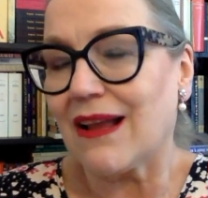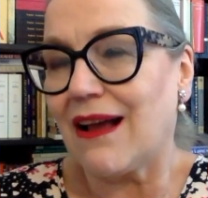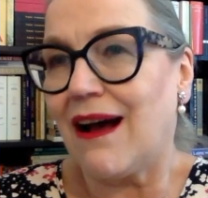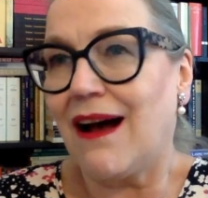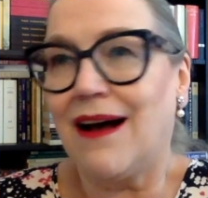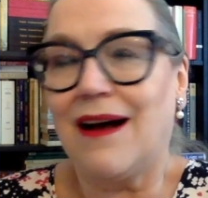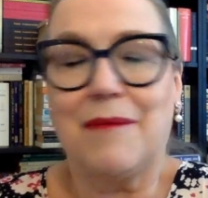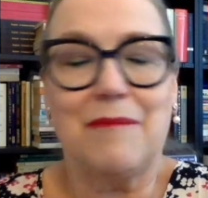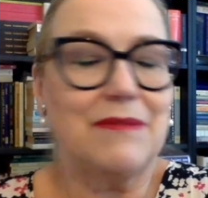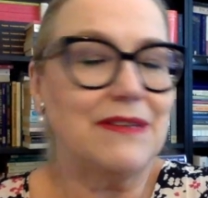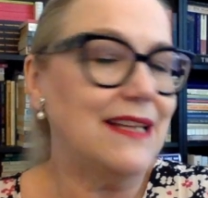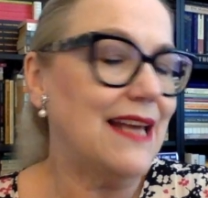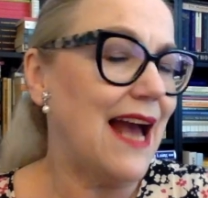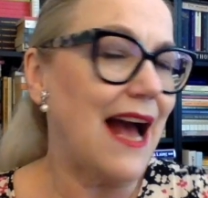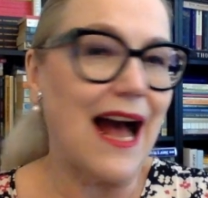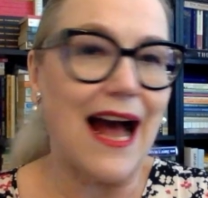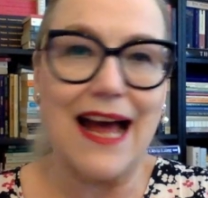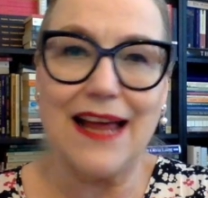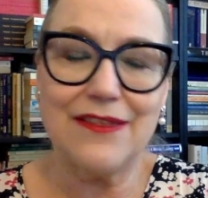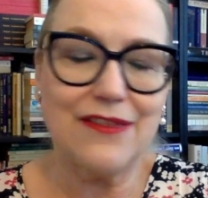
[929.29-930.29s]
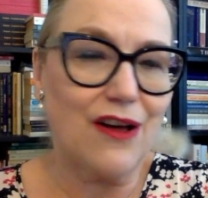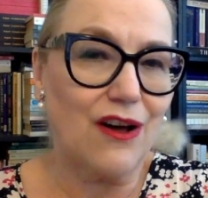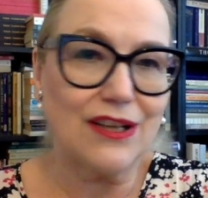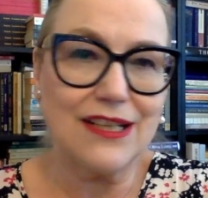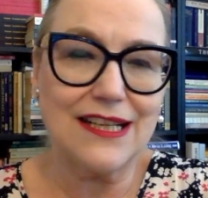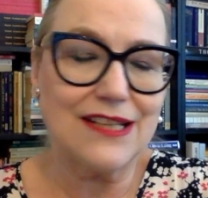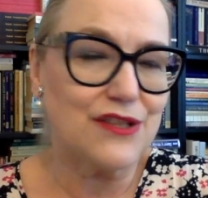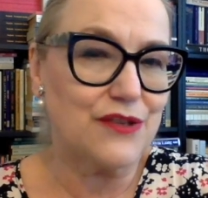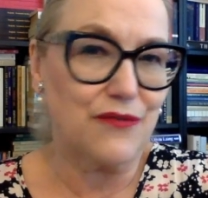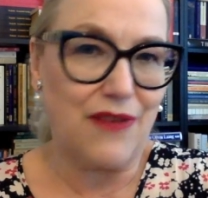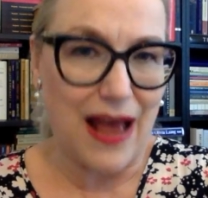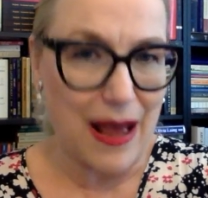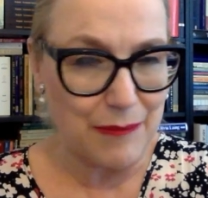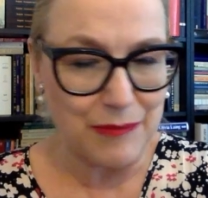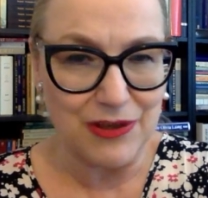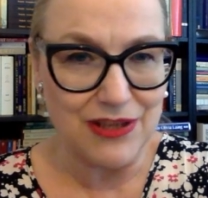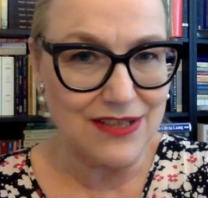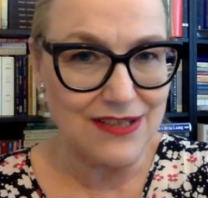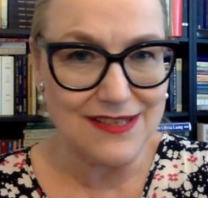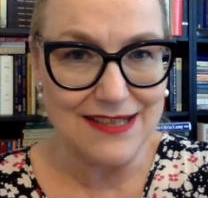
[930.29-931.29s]
I thought it's
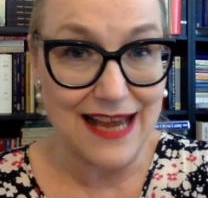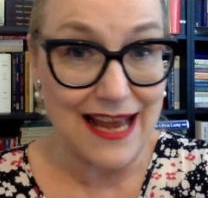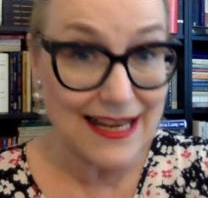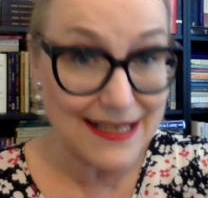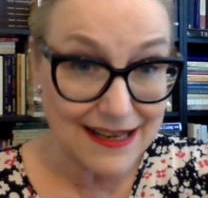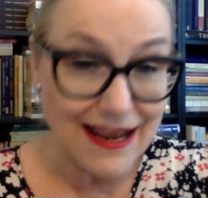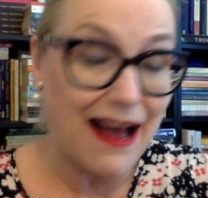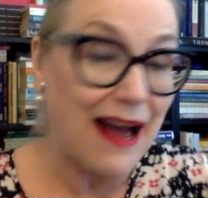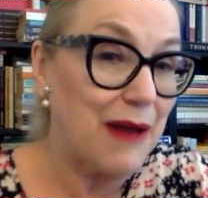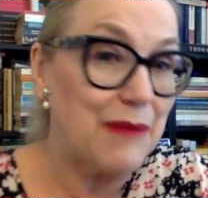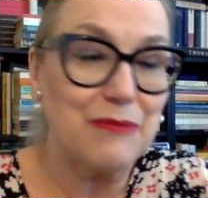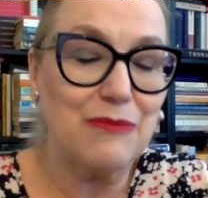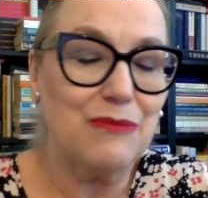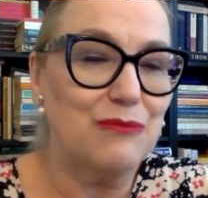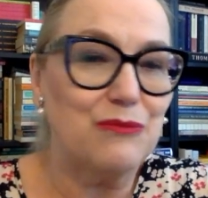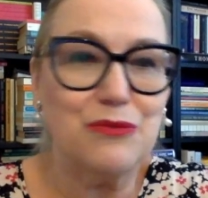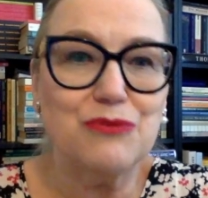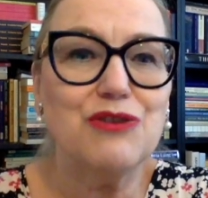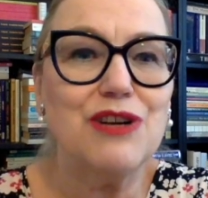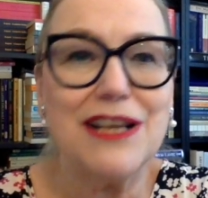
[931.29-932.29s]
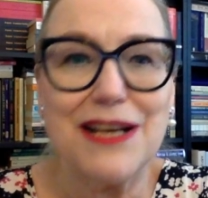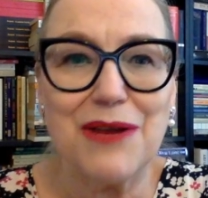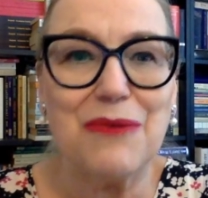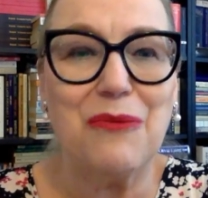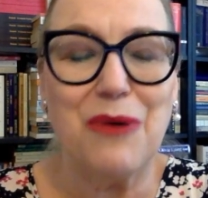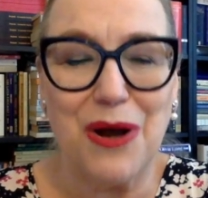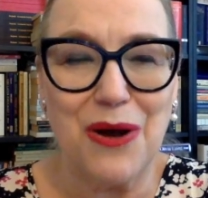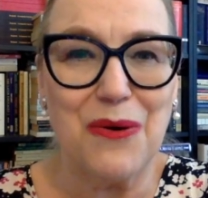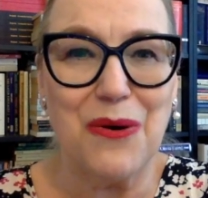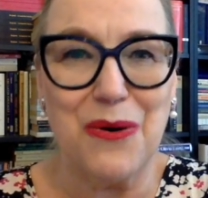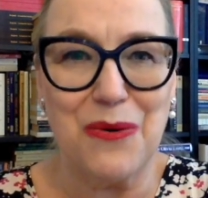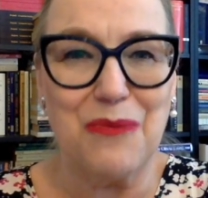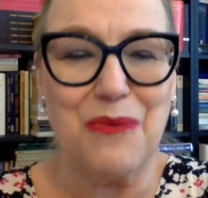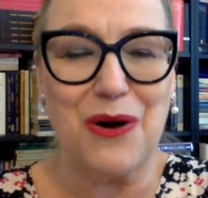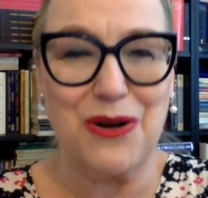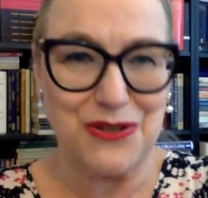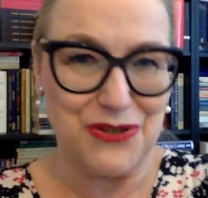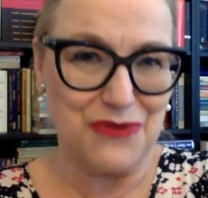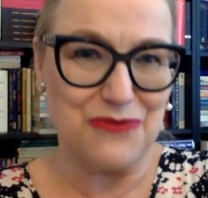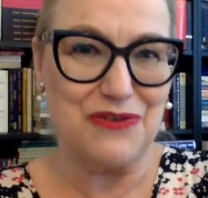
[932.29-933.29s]
fabulous, and I really
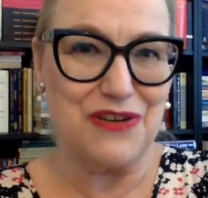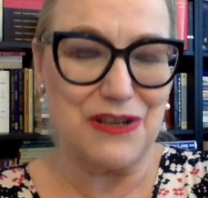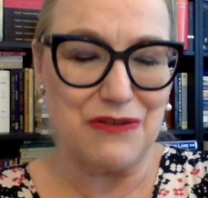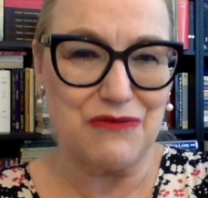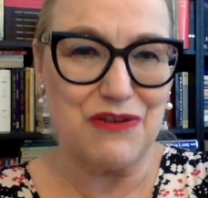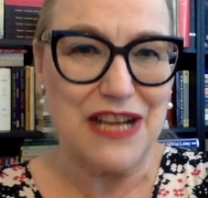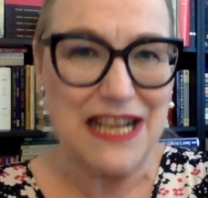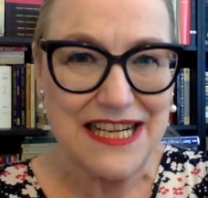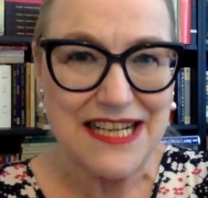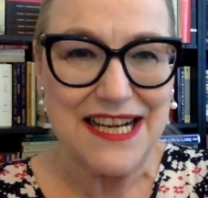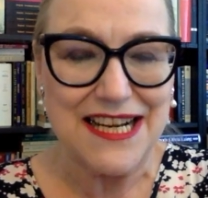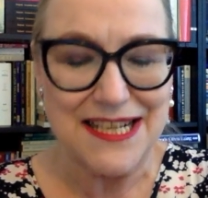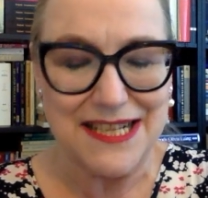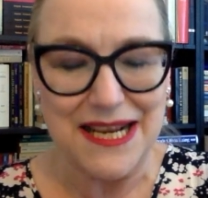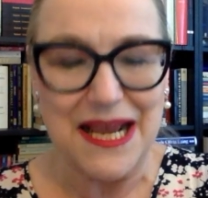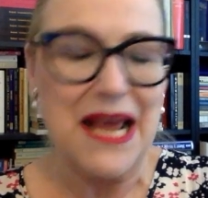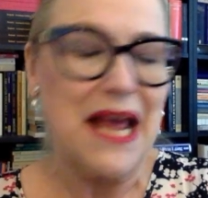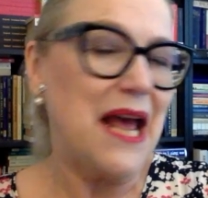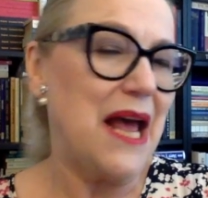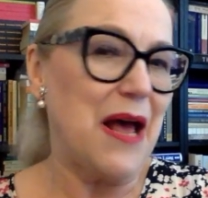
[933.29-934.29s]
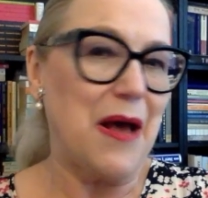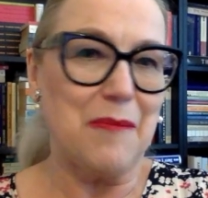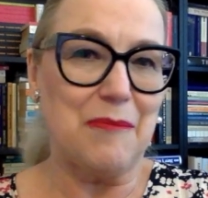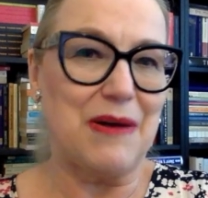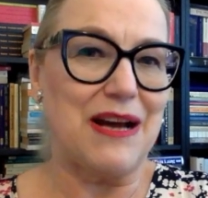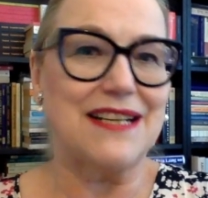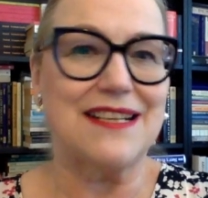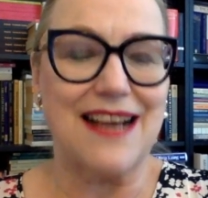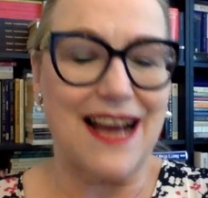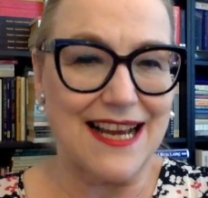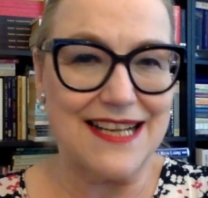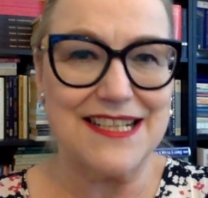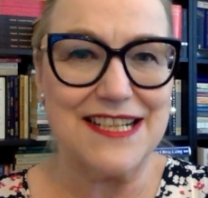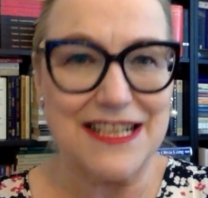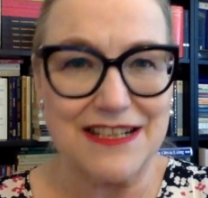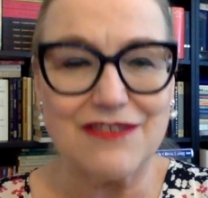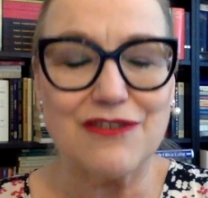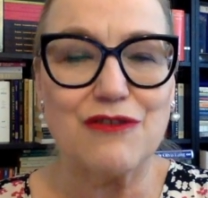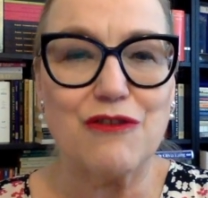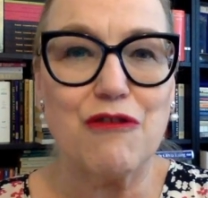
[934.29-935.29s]
want to reread it, but I
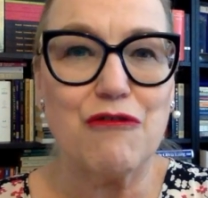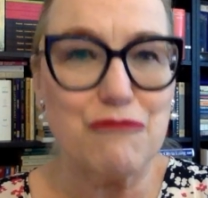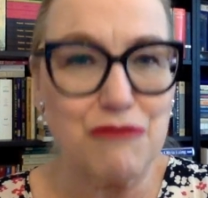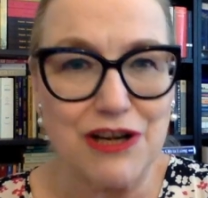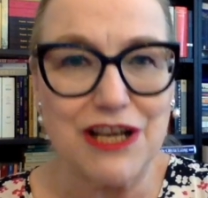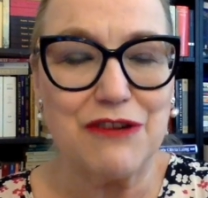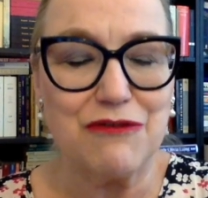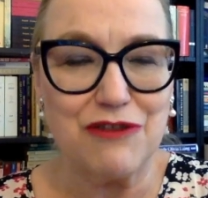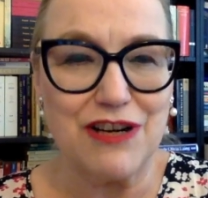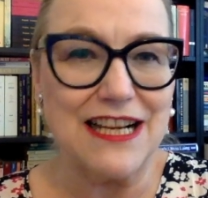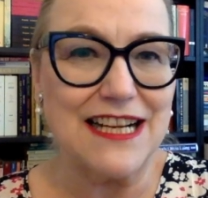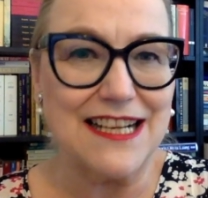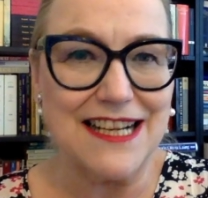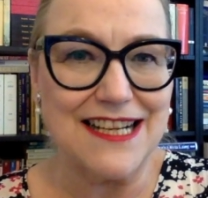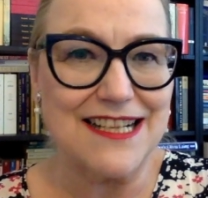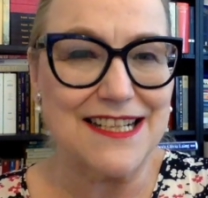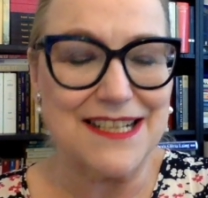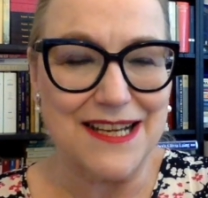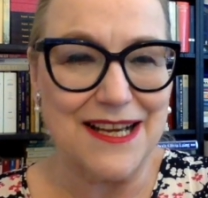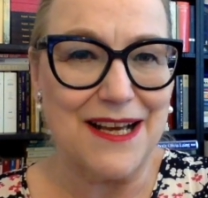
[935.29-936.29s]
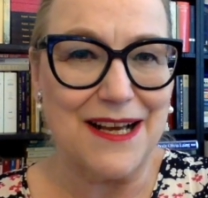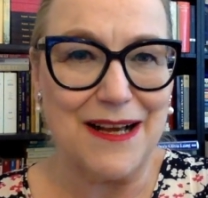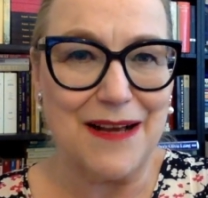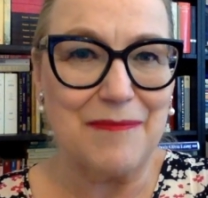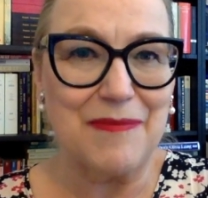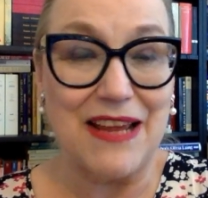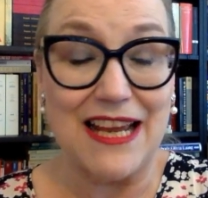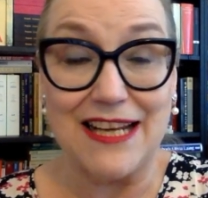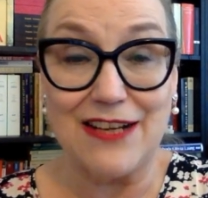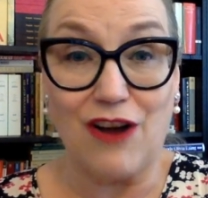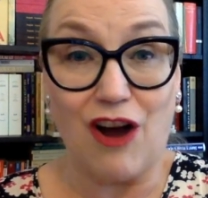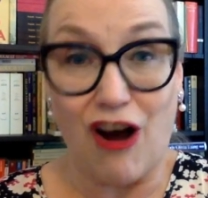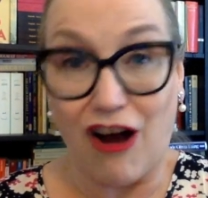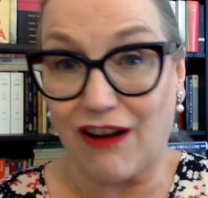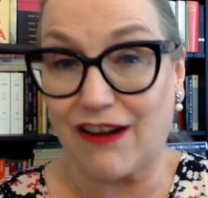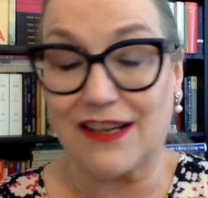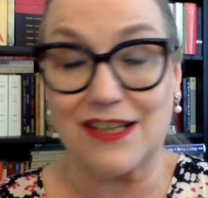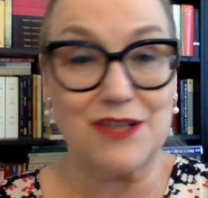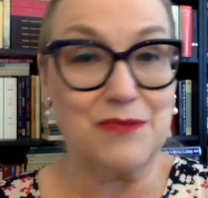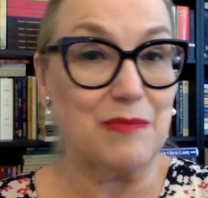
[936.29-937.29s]
didn't reread it in
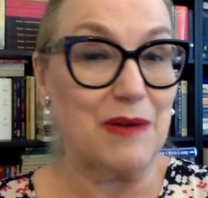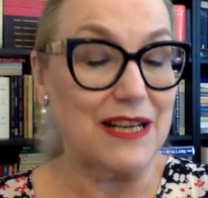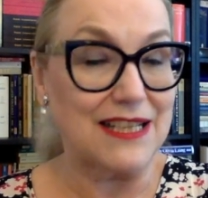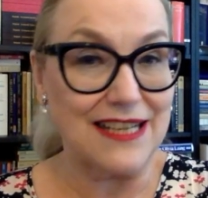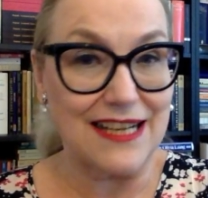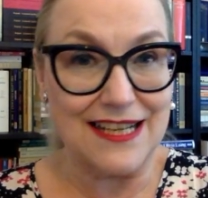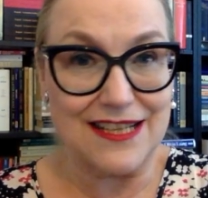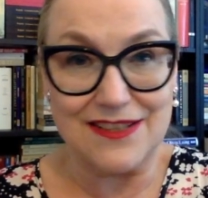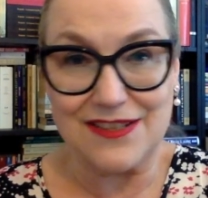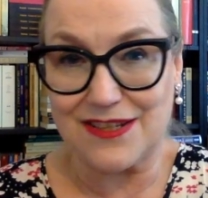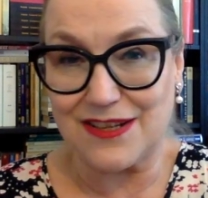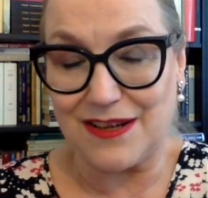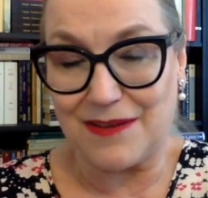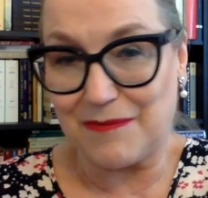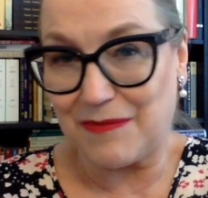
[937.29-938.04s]
August. But it's